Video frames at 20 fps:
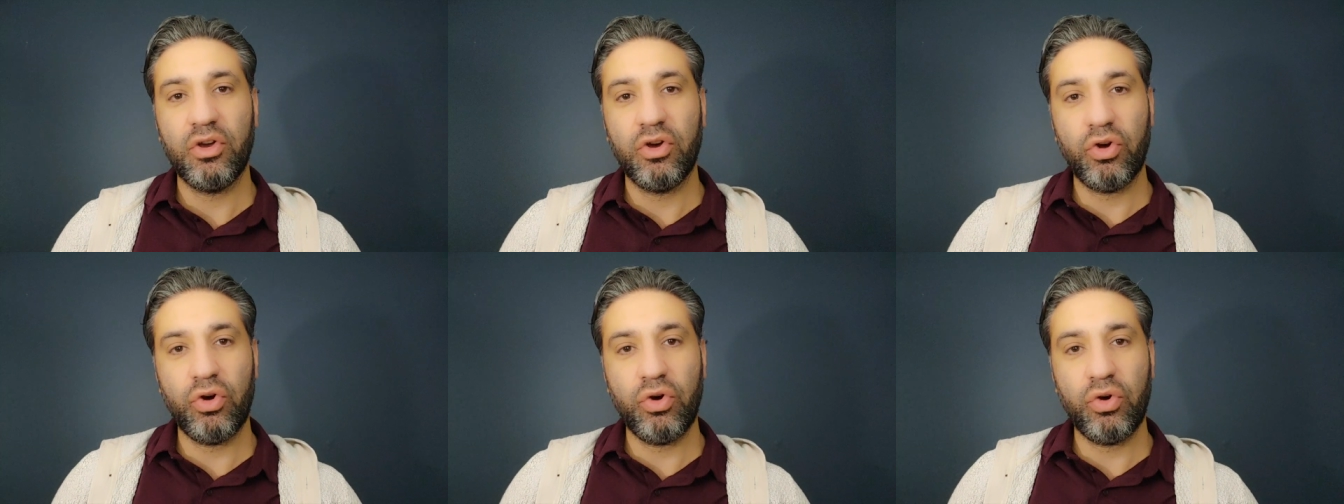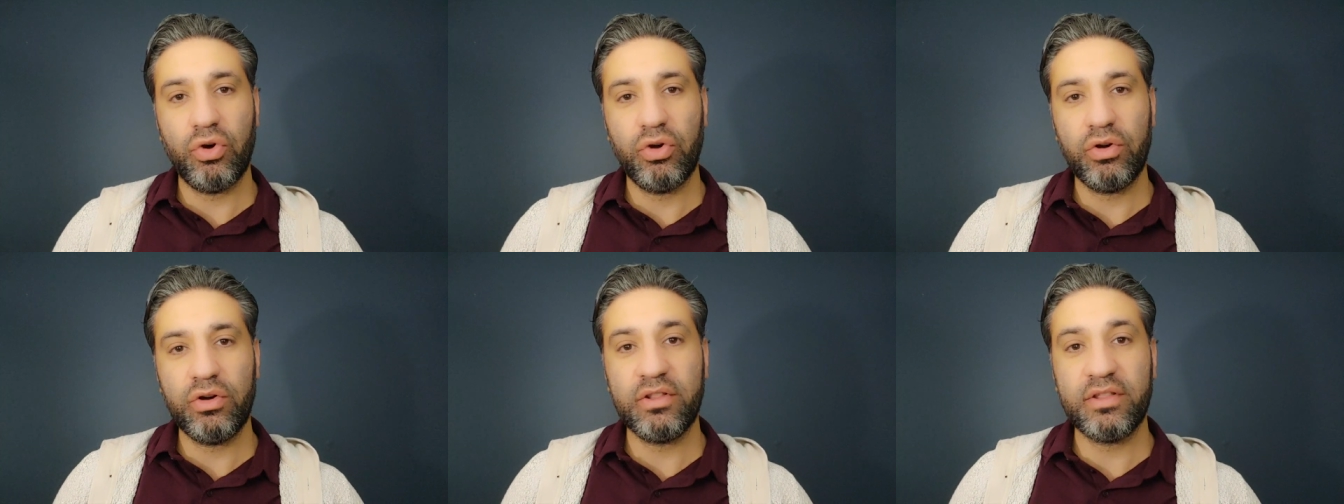
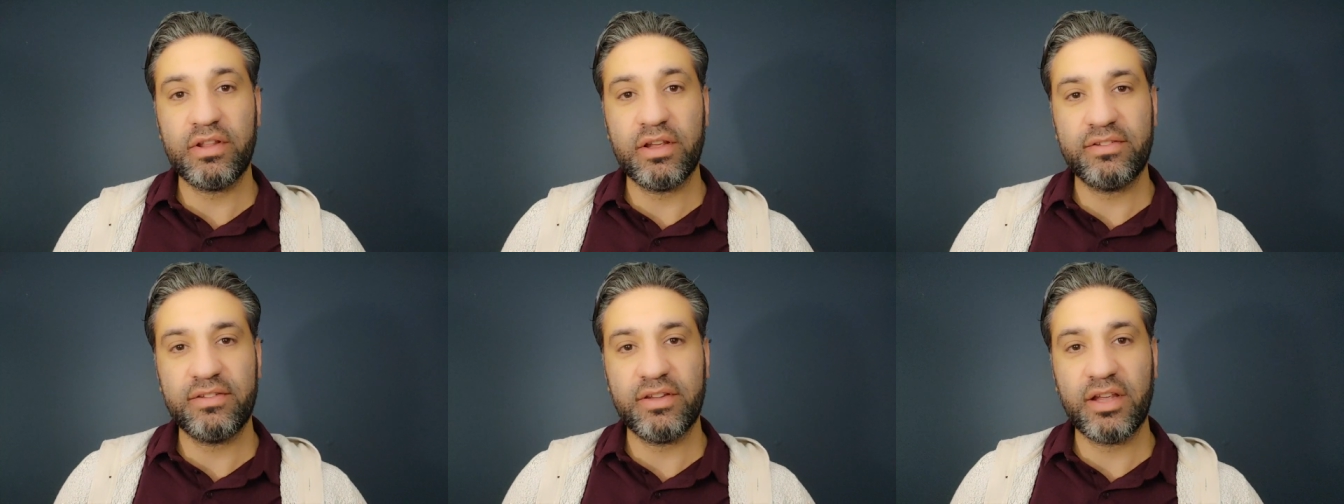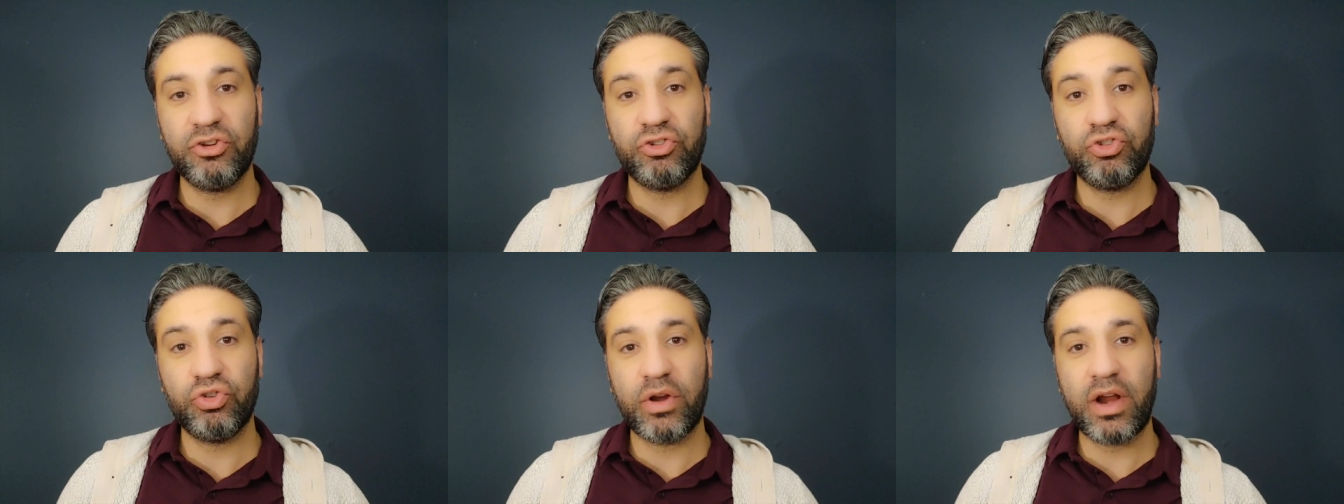or they
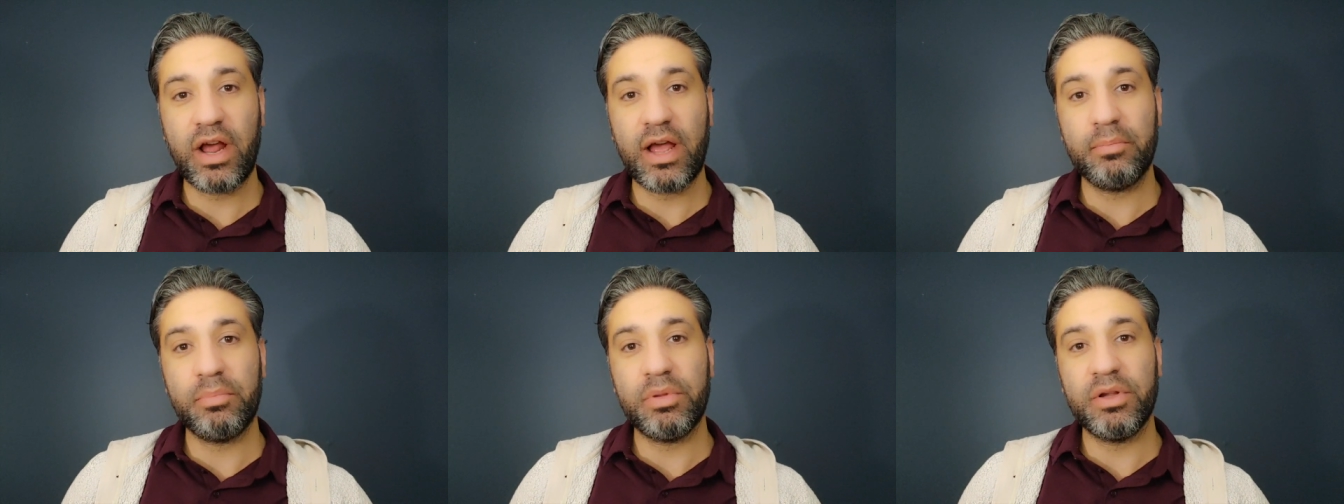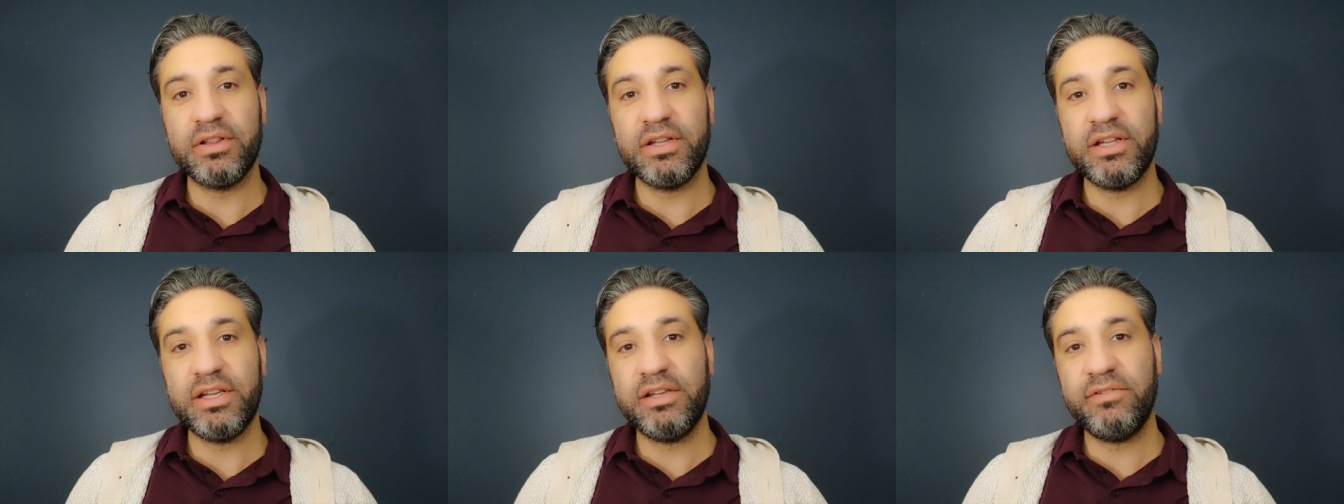say, should I
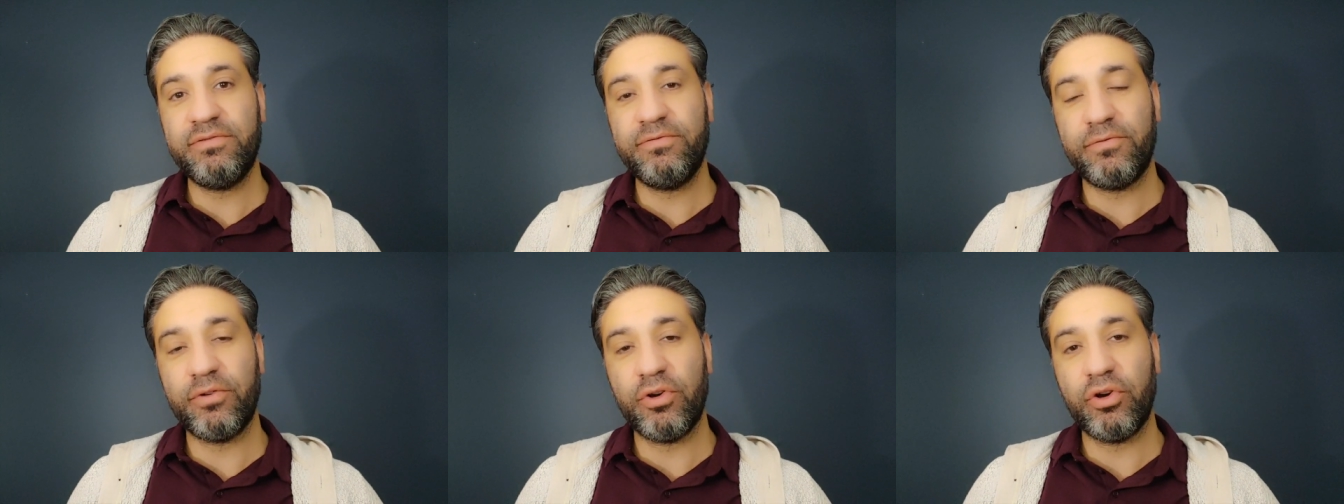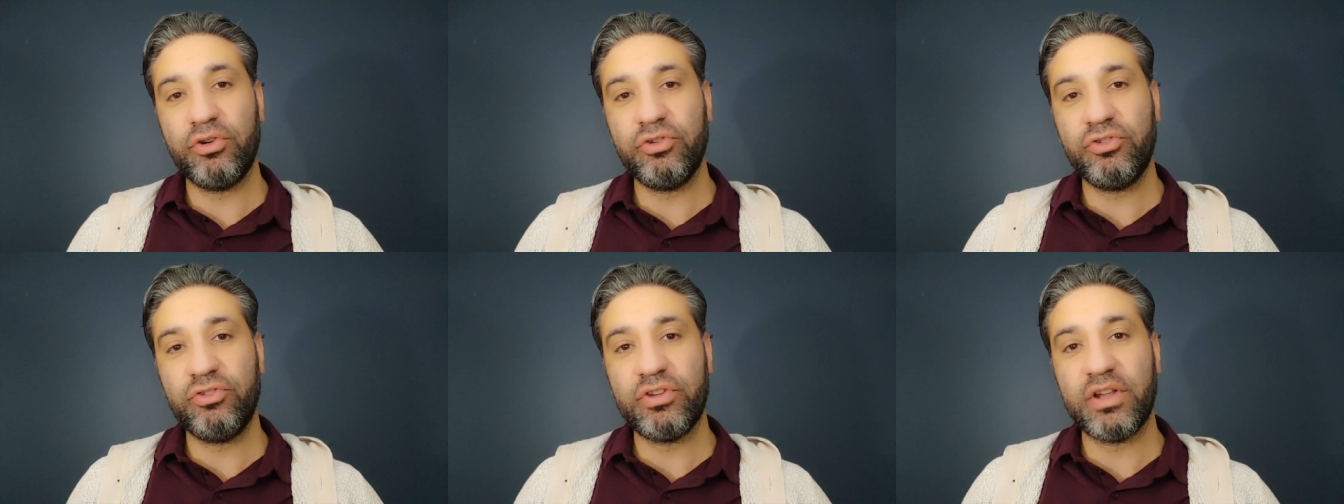believe
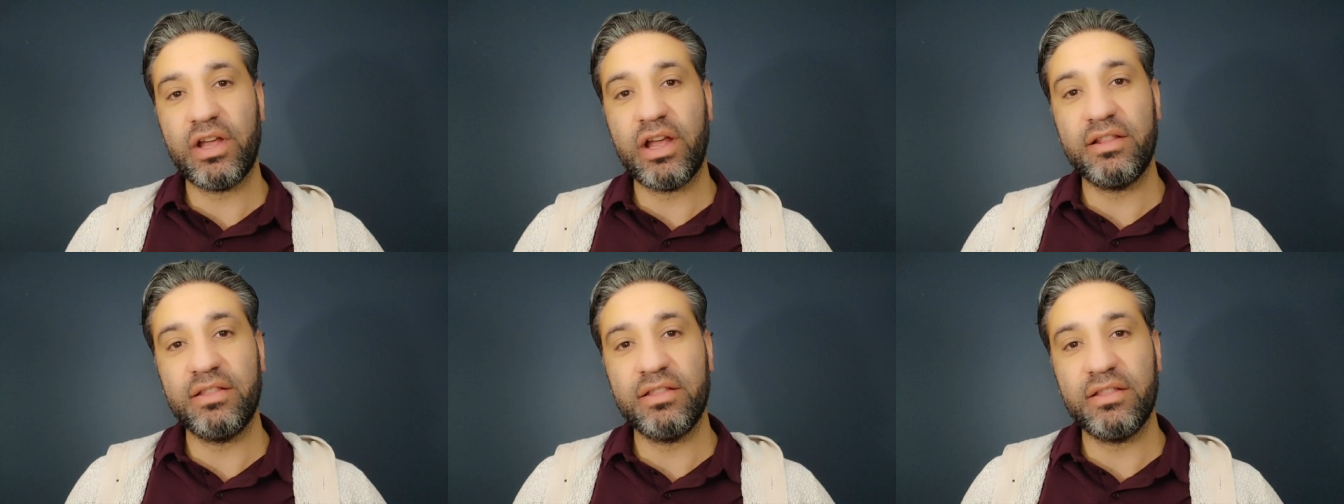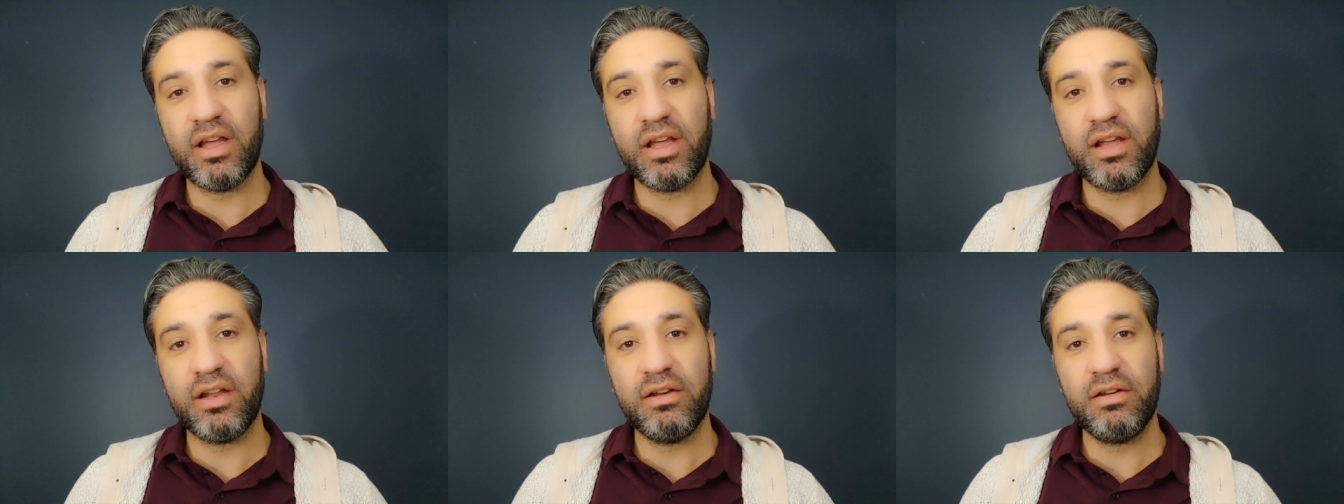first and
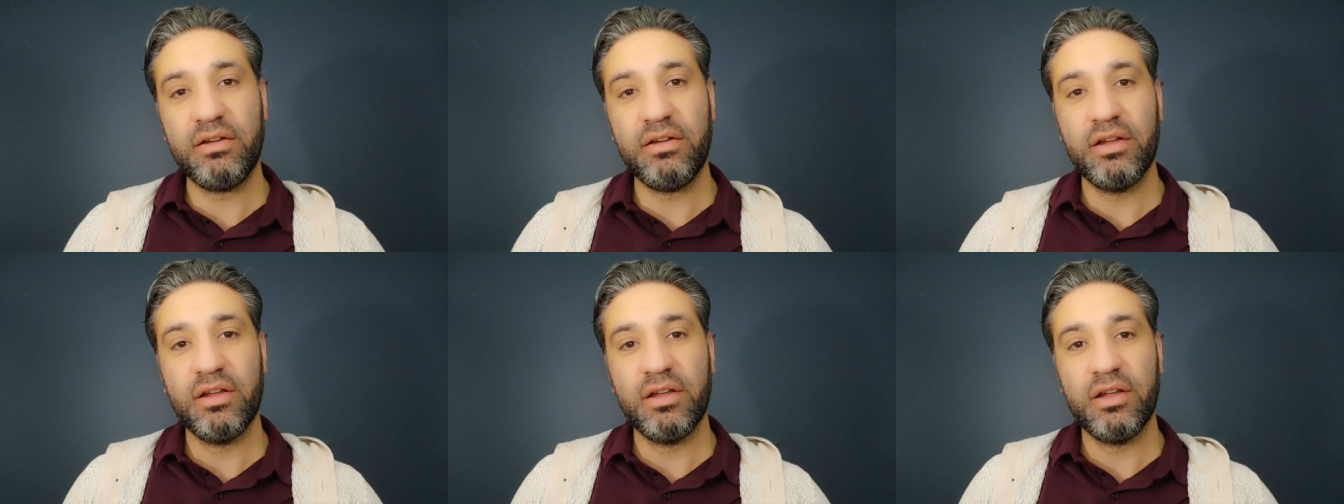then